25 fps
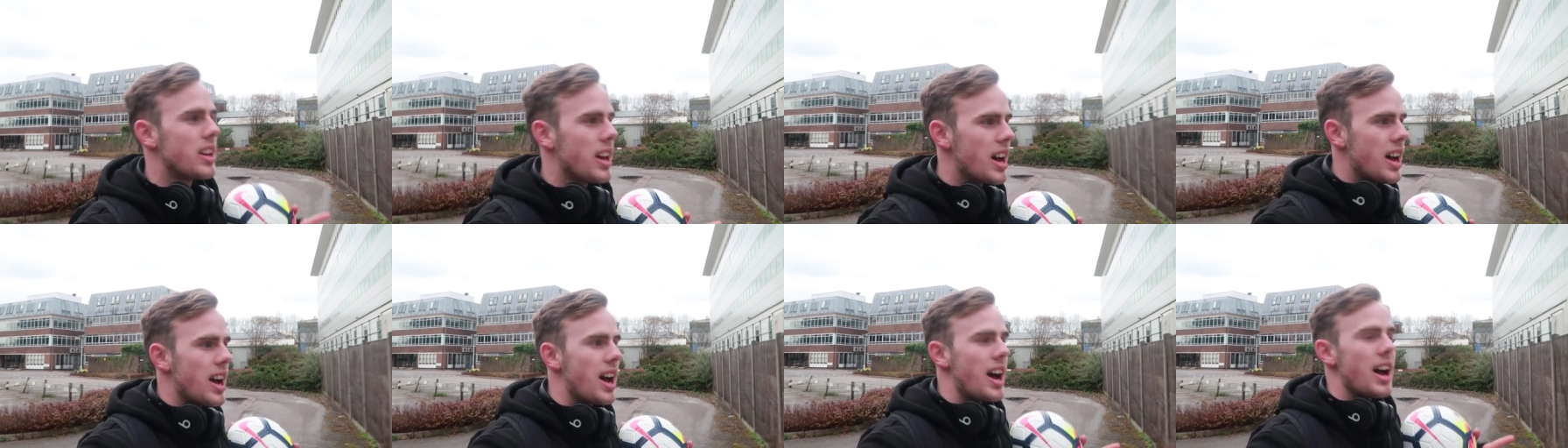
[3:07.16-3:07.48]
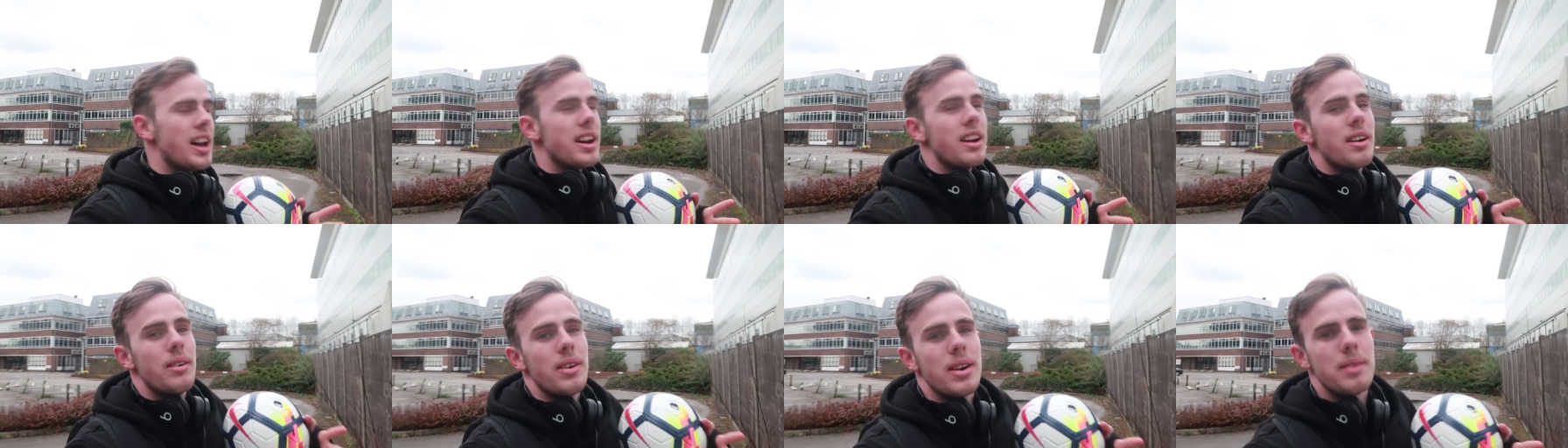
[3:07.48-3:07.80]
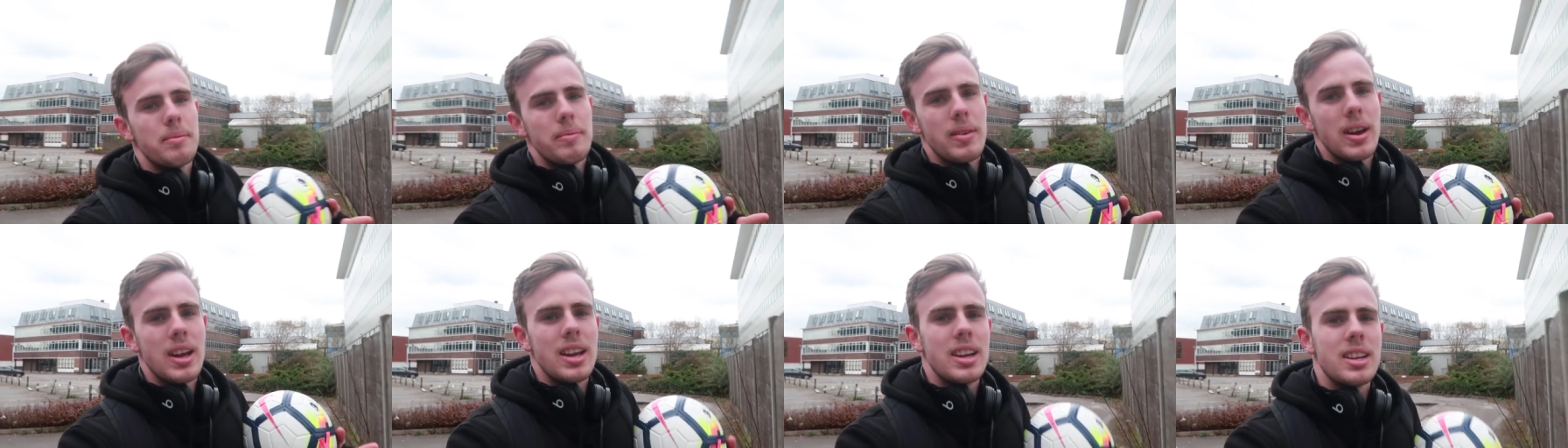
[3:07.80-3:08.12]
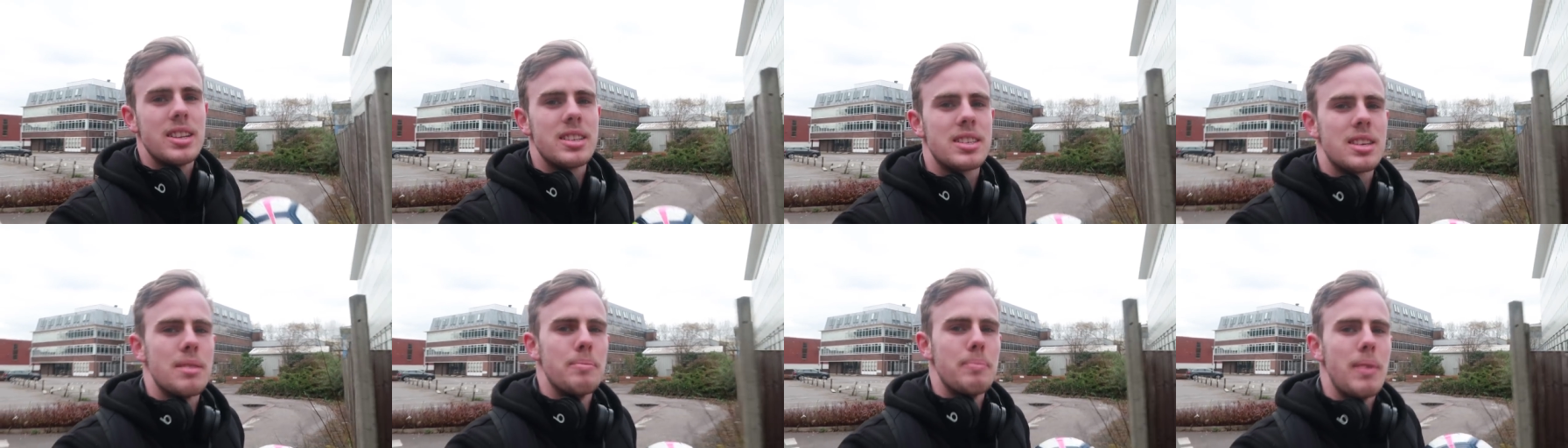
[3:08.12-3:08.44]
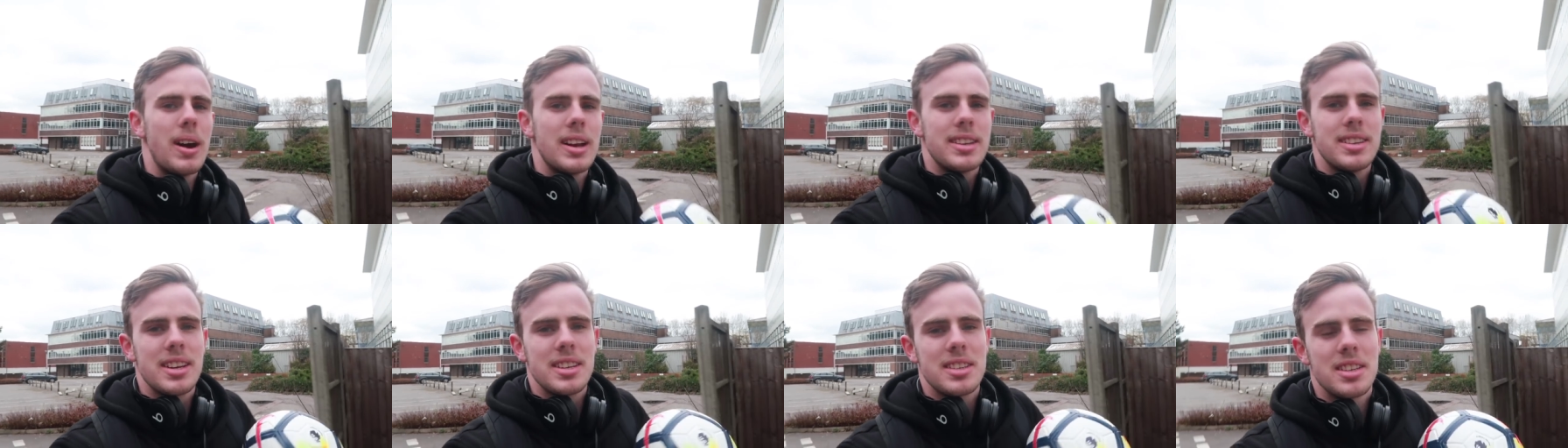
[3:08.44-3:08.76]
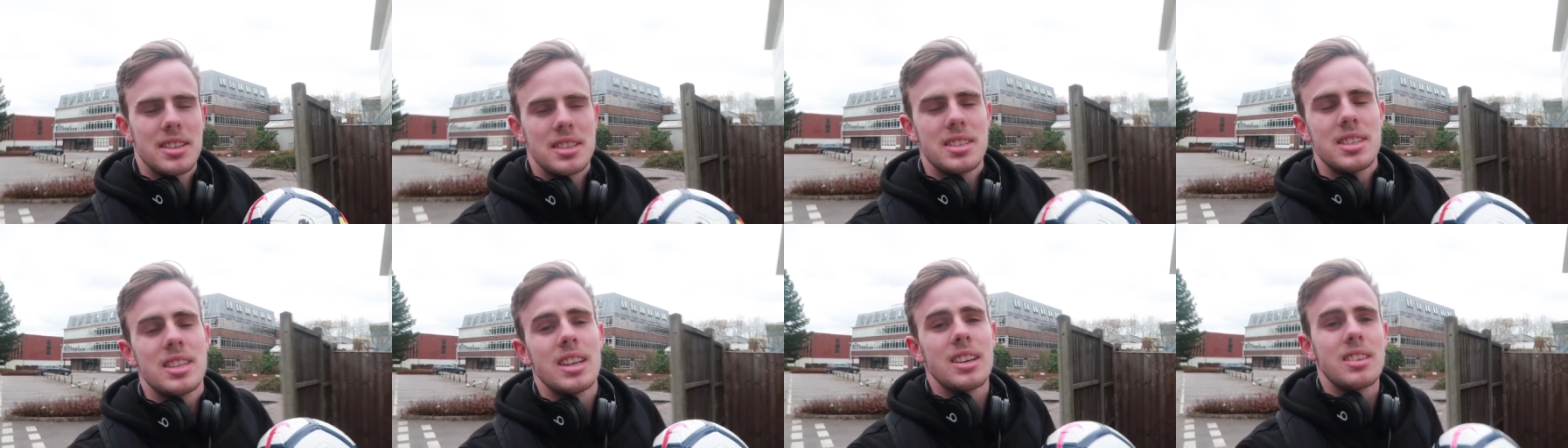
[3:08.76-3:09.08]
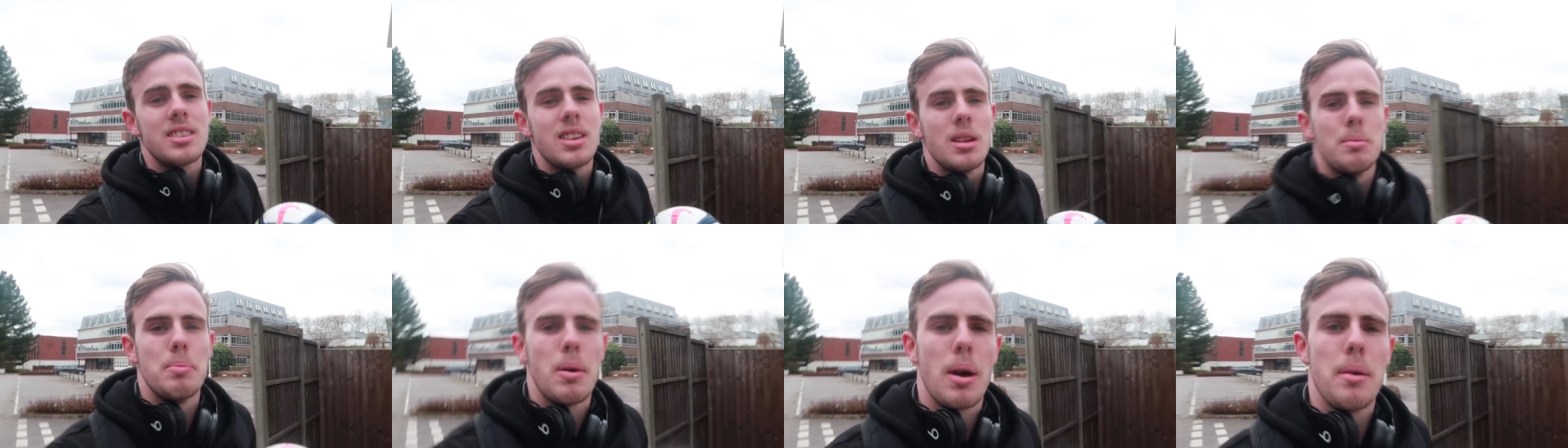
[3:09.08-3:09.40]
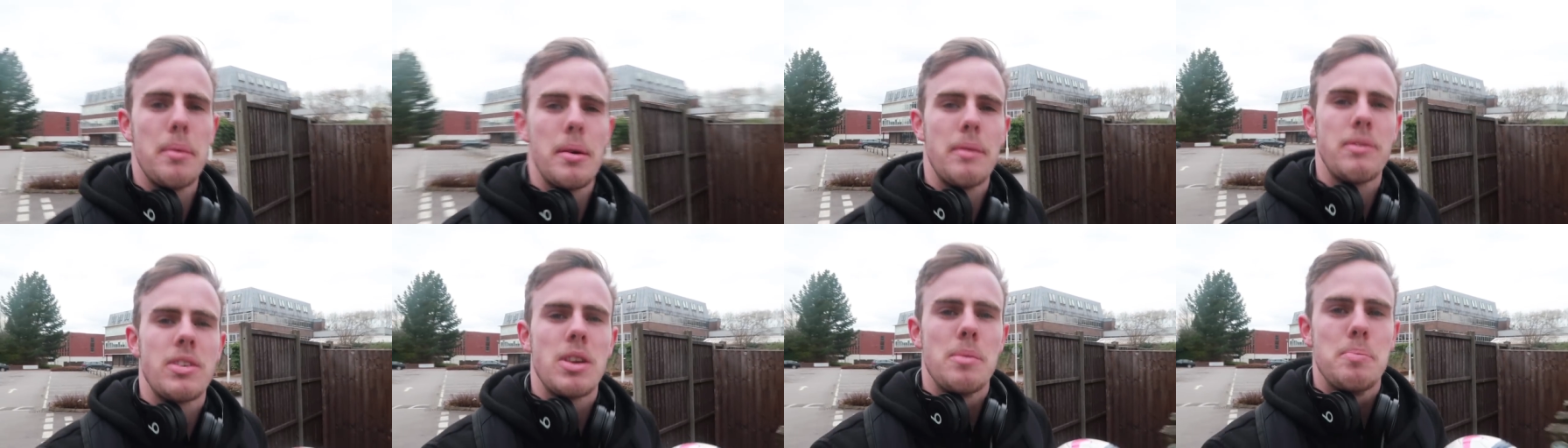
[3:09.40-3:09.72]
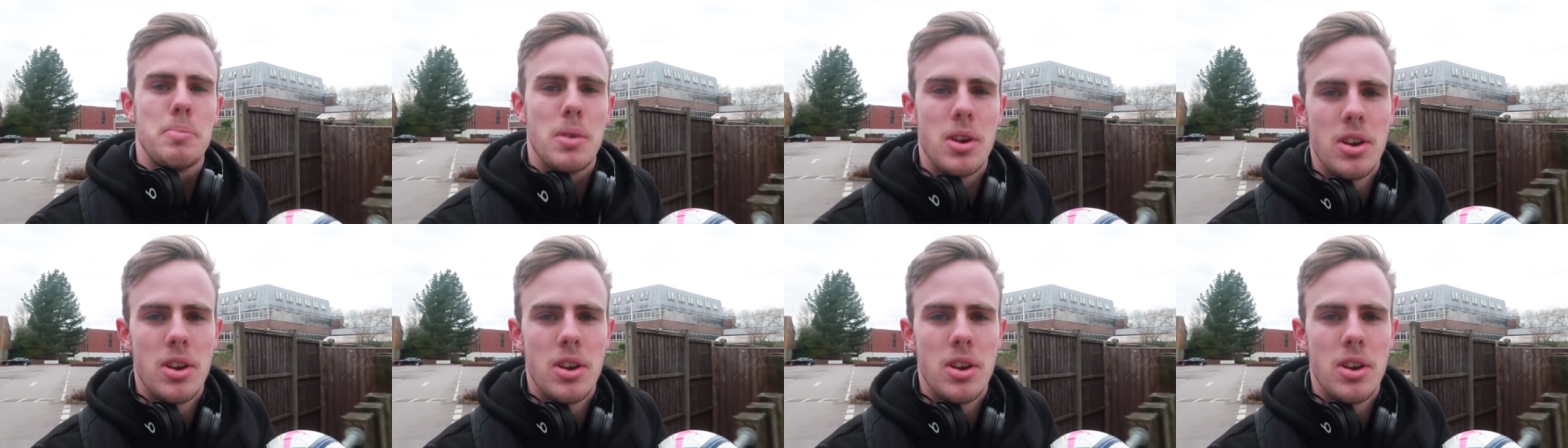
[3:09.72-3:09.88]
Oh yeah, I know what it means, the mud doesn't stick to the bottom of your